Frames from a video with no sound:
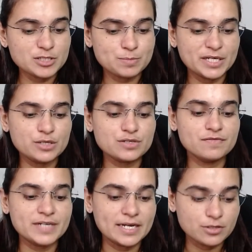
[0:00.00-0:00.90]
It's because
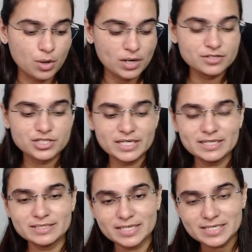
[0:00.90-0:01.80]
of
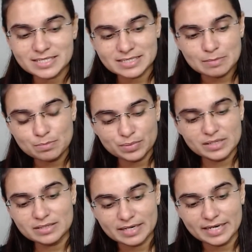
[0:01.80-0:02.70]
technology. This
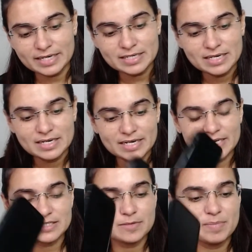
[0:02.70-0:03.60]
simple thing
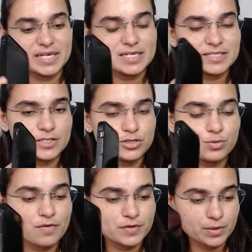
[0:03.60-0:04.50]
is the biggest
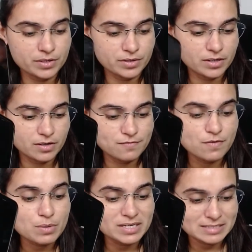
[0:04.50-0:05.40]
issue of your
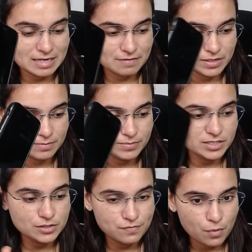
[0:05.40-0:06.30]
focus level.
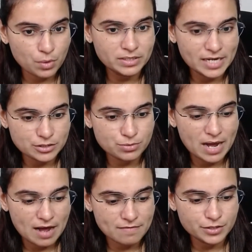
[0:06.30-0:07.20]
This phone that you
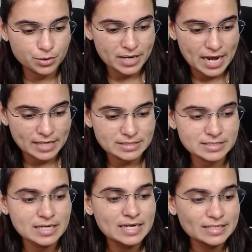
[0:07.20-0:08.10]
have in your
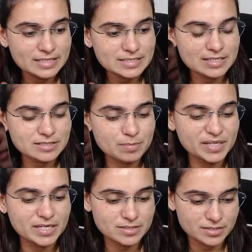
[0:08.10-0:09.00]
hands, this is the
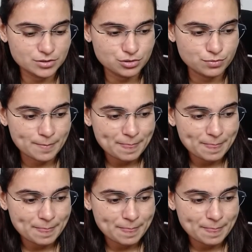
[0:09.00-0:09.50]
biggest issue.